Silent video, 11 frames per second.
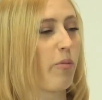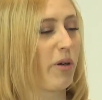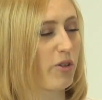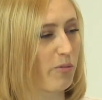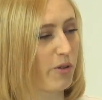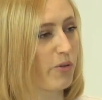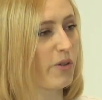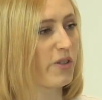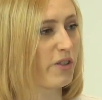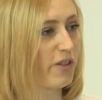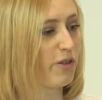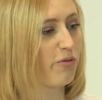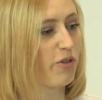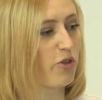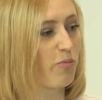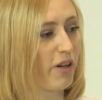go back to my university to
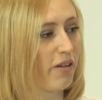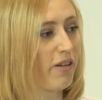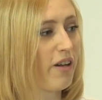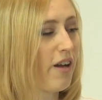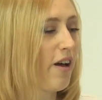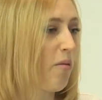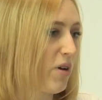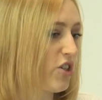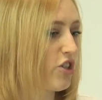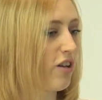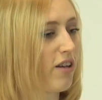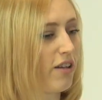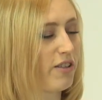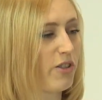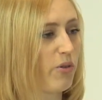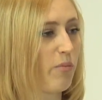finish my bachelor
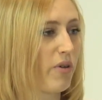and do a